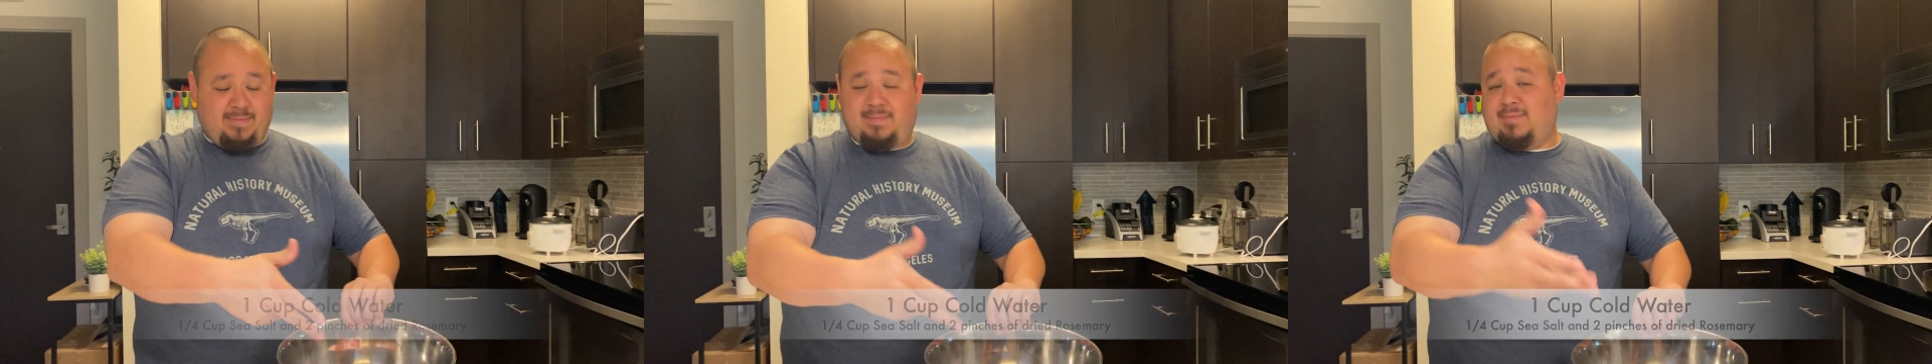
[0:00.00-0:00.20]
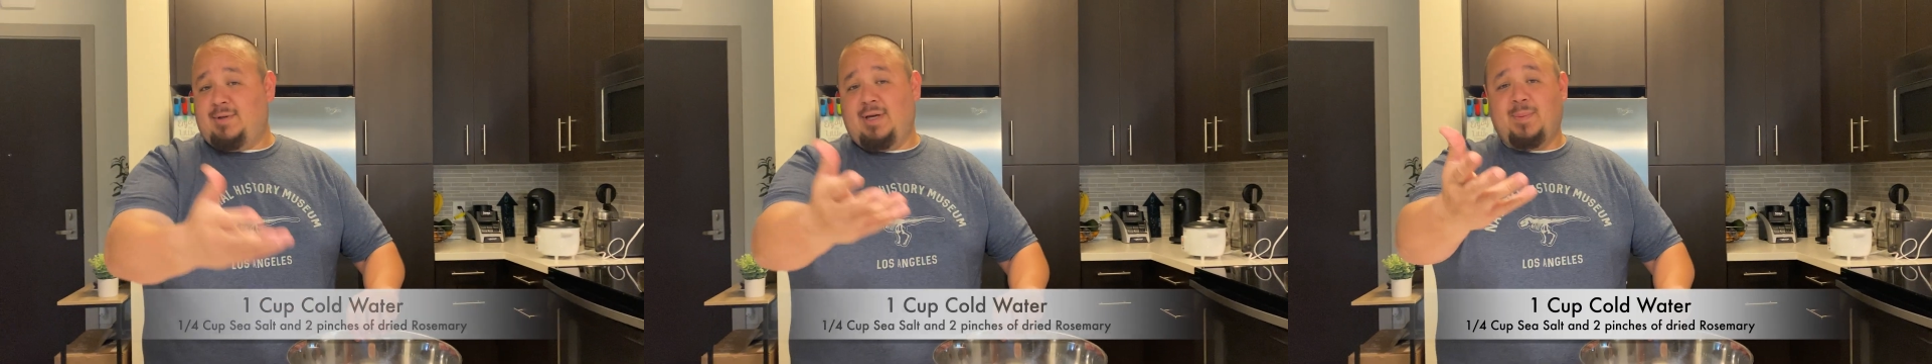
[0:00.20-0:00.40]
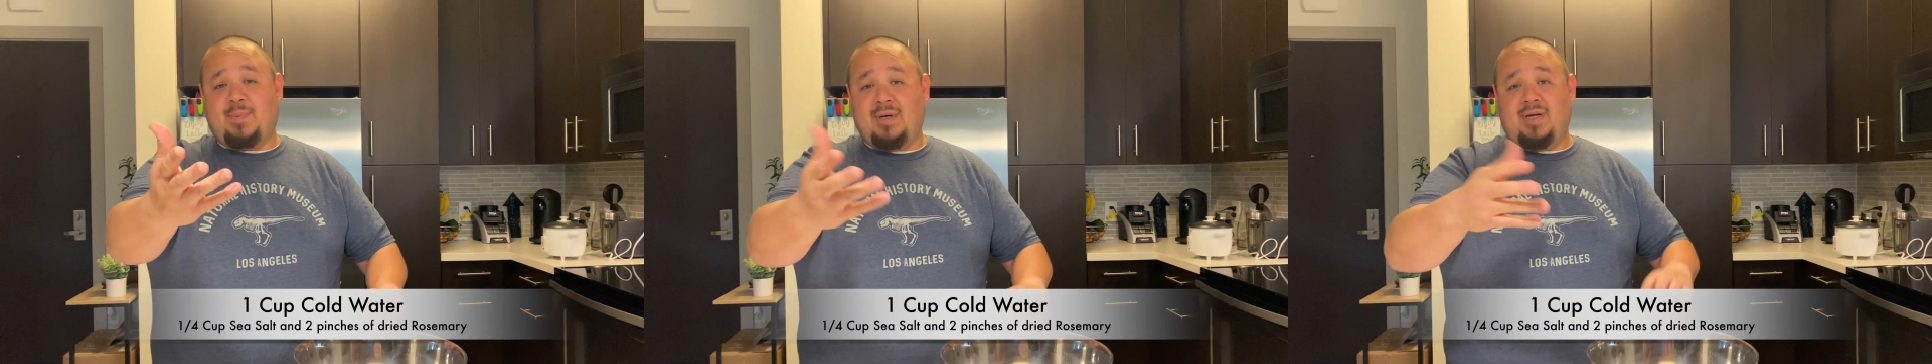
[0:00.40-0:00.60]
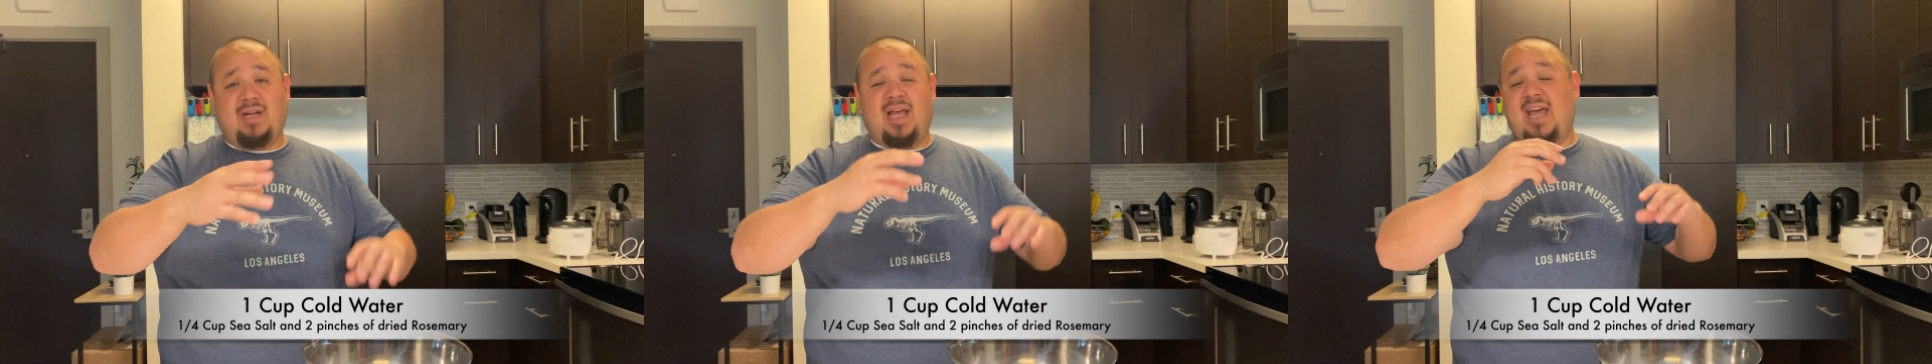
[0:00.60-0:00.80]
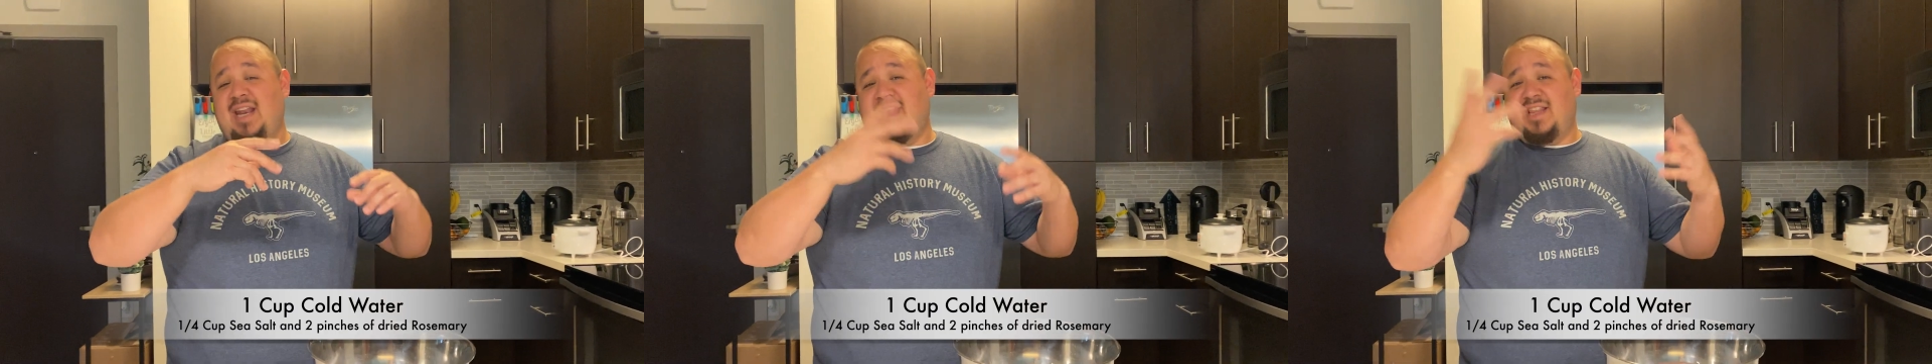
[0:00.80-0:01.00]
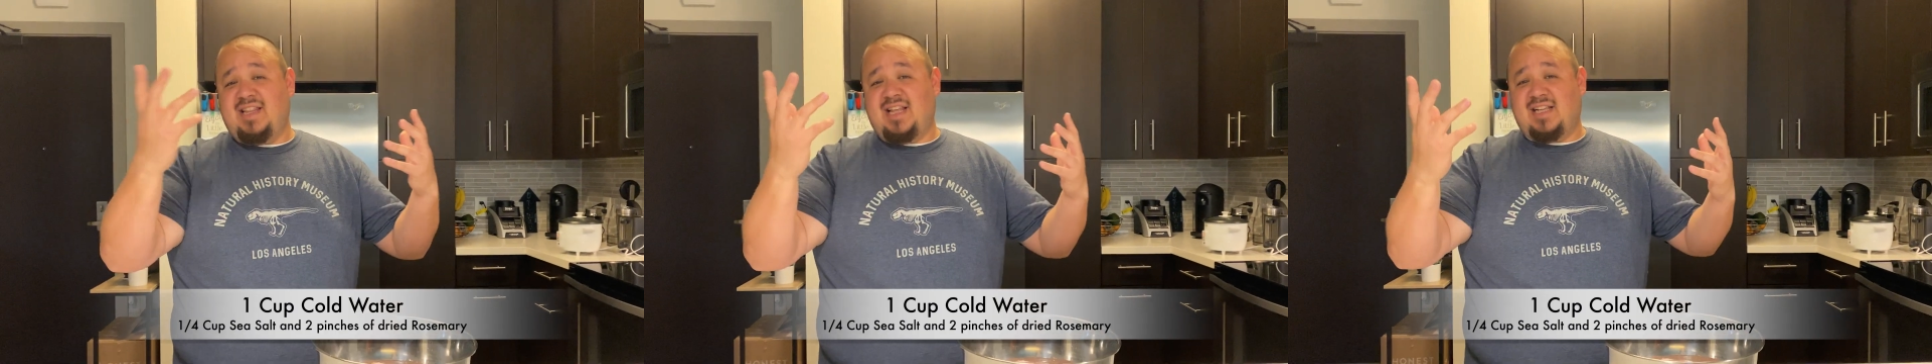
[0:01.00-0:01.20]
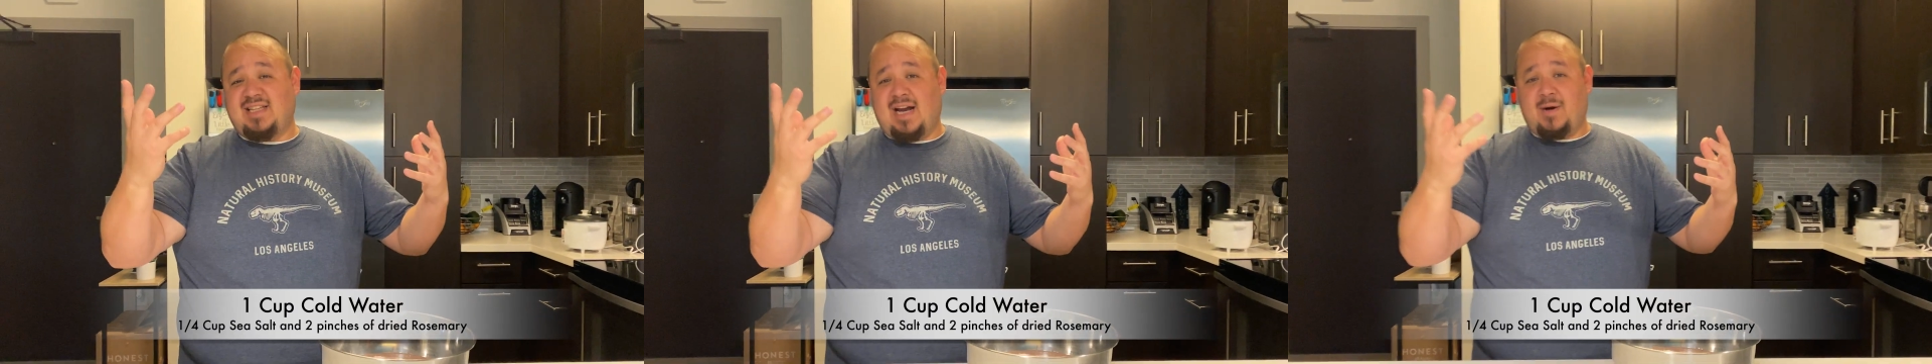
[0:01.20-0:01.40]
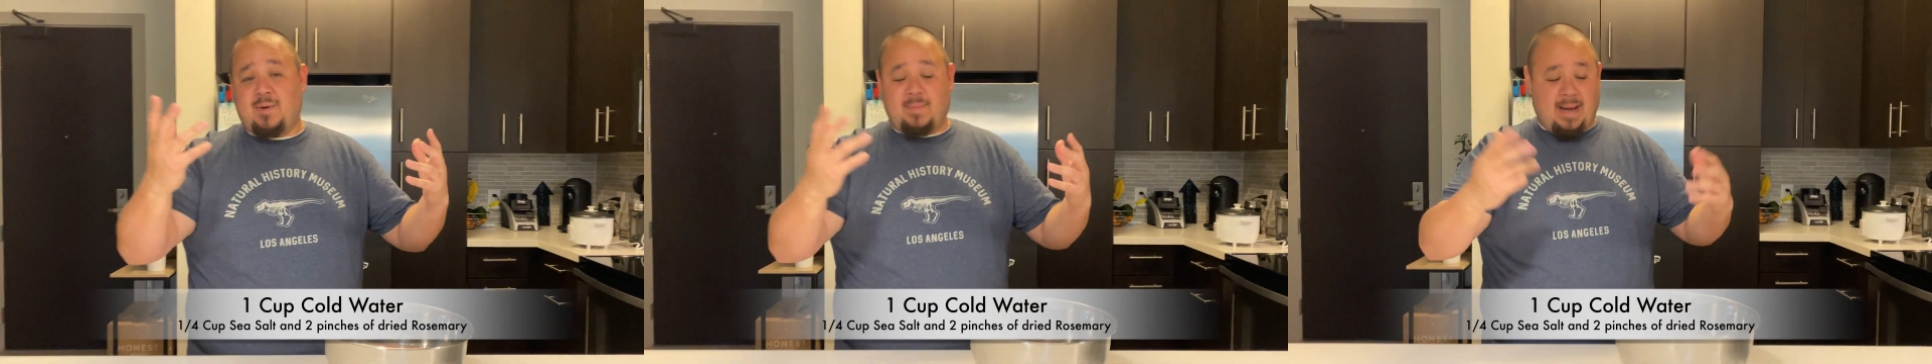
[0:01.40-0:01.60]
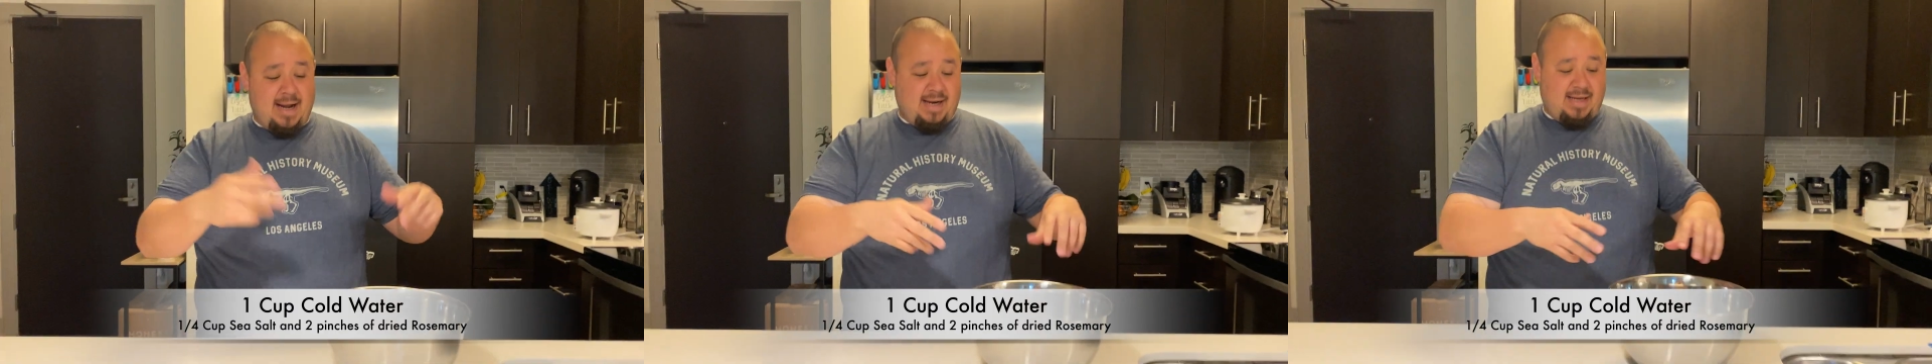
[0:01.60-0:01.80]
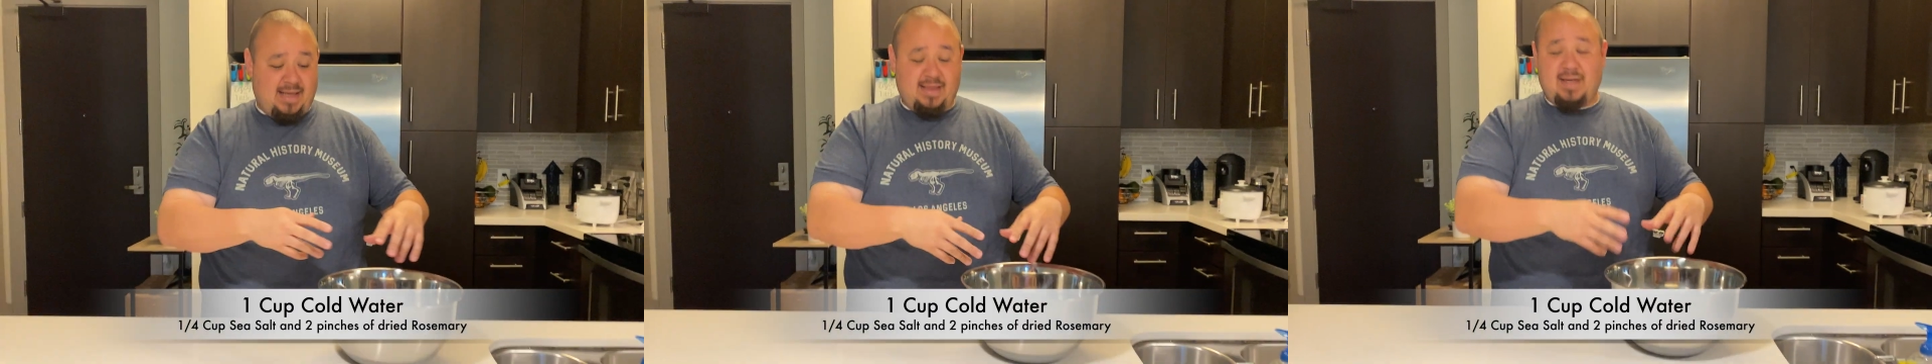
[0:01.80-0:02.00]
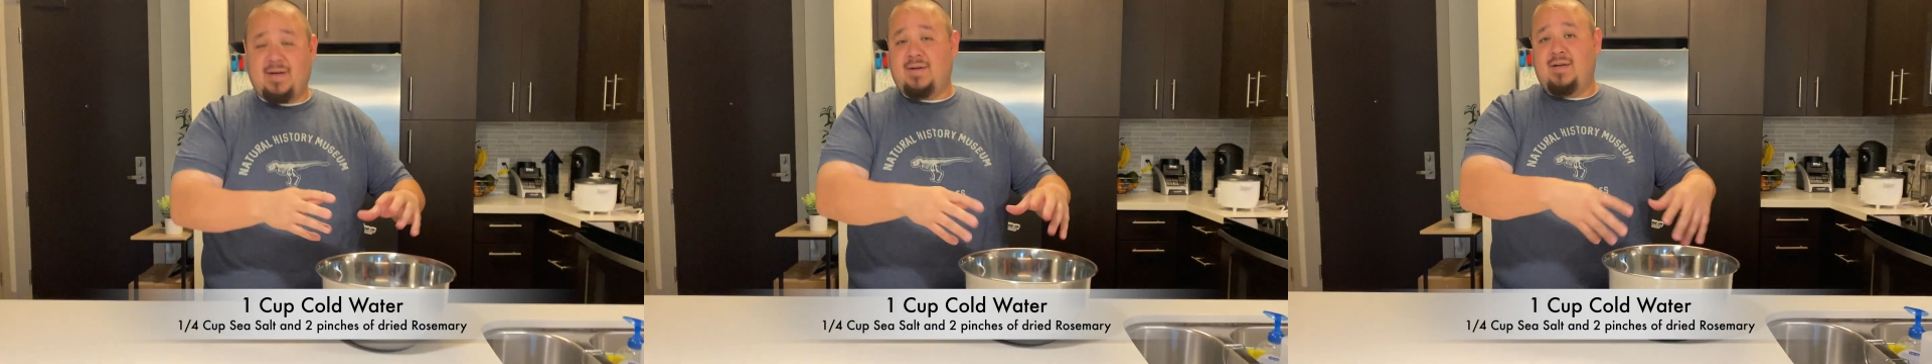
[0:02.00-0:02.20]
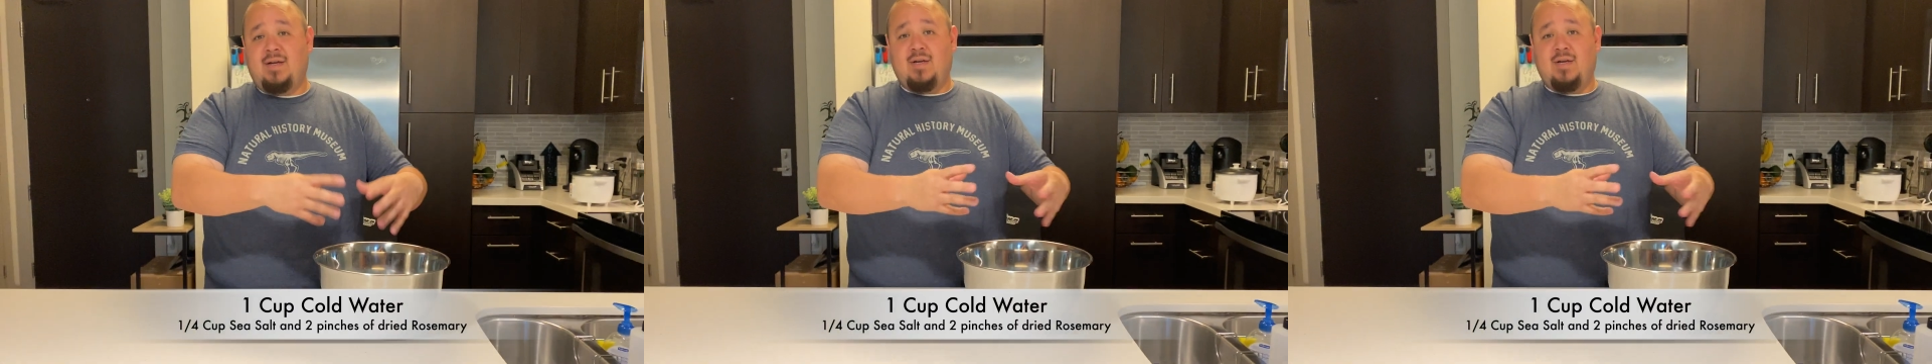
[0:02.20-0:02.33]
You can put anything that's aromatic in there